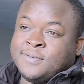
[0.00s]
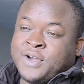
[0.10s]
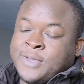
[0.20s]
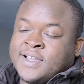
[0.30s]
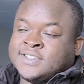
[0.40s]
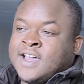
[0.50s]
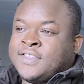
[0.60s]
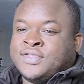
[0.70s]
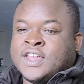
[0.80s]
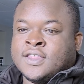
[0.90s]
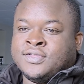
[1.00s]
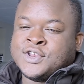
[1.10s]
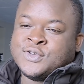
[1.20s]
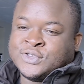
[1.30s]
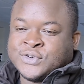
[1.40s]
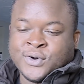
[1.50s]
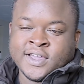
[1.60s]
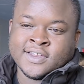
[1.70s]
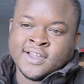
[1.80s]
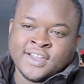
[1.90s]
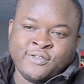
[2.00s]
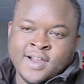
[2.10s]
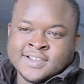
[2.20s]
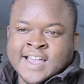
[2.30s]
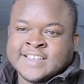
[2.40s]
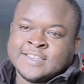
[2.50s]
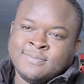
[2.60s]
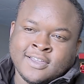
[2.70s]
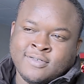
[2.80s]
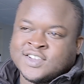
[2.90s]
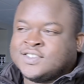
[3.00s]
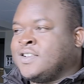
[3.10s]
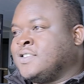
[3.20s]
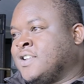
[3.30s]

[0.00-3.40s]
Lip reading: and pretty much like the new toy, you know, everyone's asking me questions,